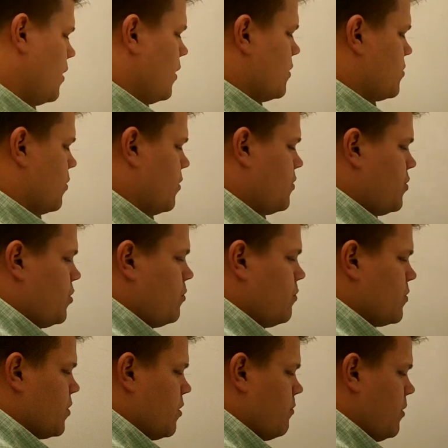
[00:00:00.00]
So the 2
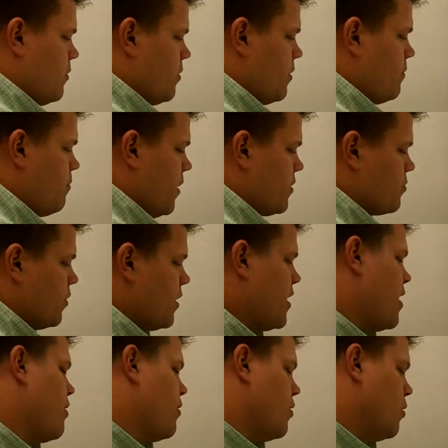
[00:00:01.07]
is going to be basically
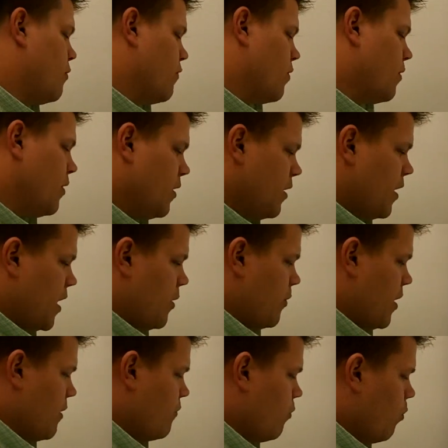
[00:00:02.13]
carried over, and
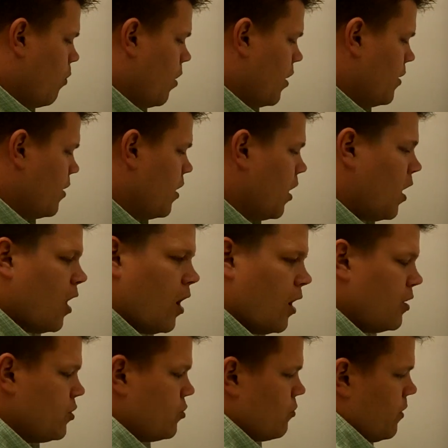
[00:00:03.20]
we have
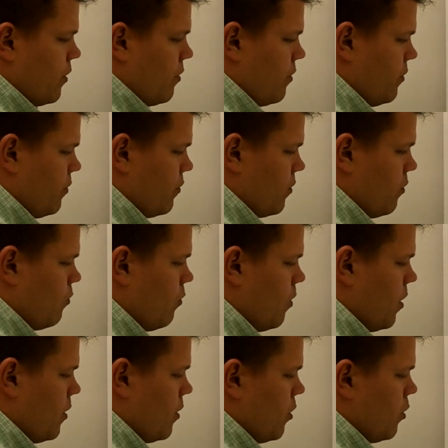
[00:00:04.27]
100th. So
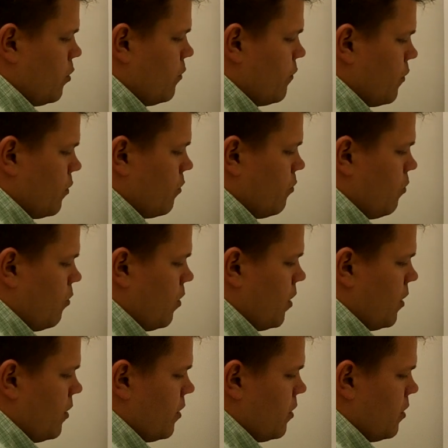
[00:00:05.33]

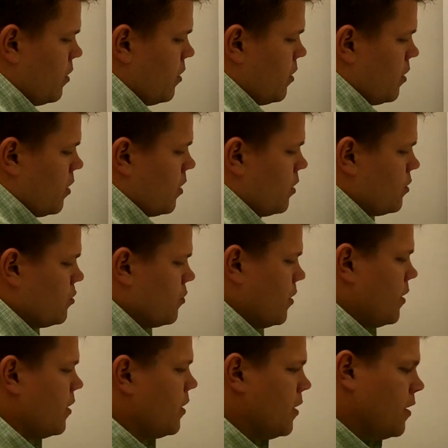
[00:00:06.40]
1/100.
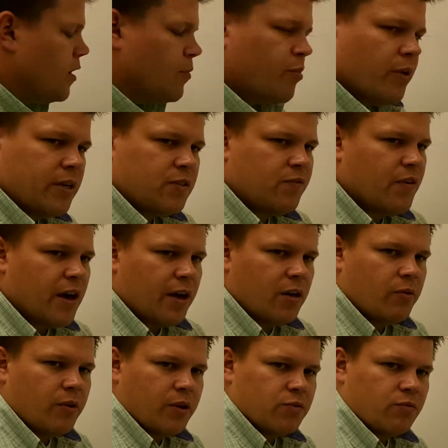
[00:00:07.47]
The place
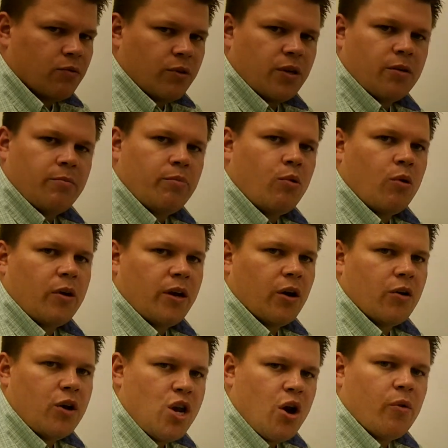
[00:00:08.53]
value is really important here,
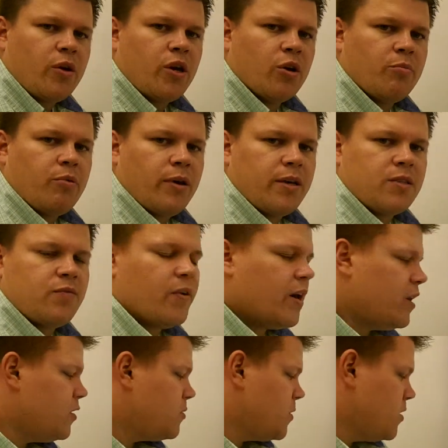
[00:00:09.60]
knowing your place
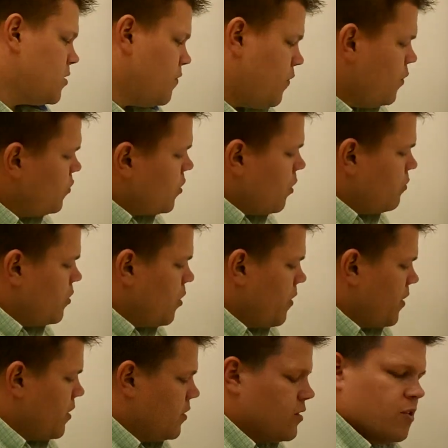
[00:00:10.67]
values, because if you don't know
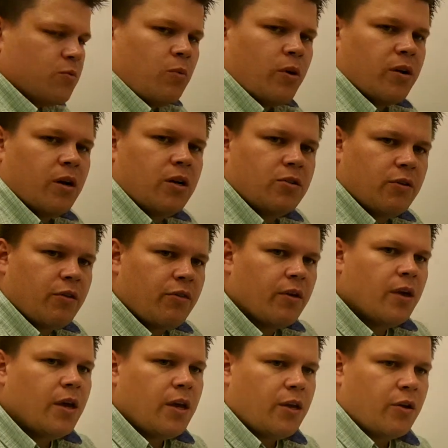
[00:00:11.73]
that this is 100th,
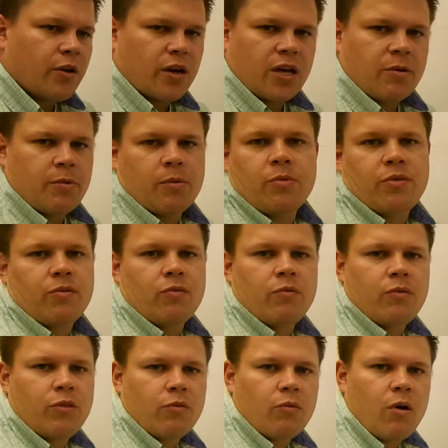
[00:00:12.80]
you're going to come up with
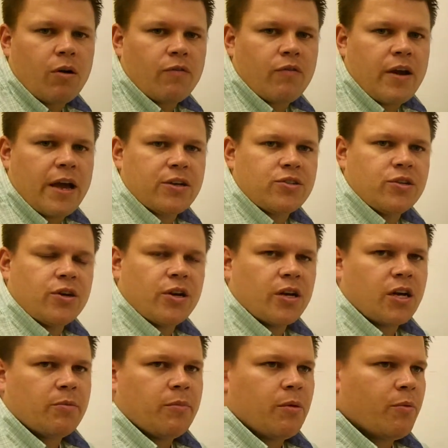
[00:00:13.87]
the wrong fraction. You're going
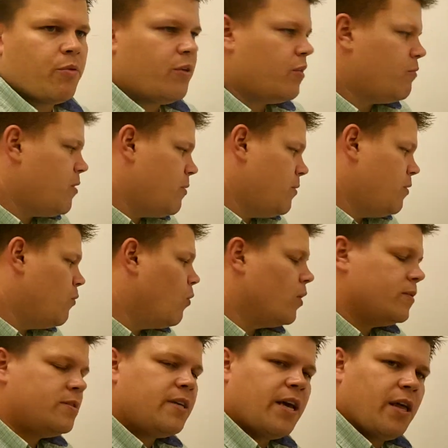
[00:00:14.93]
to come up with either maybe
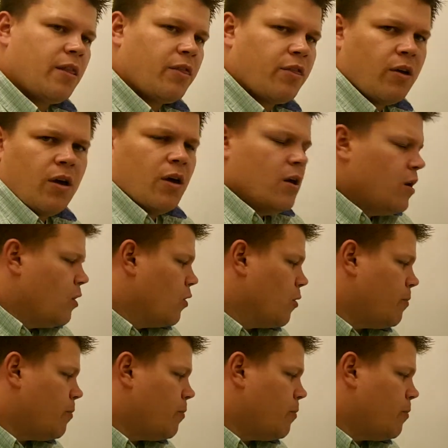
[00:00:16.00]
1/10 or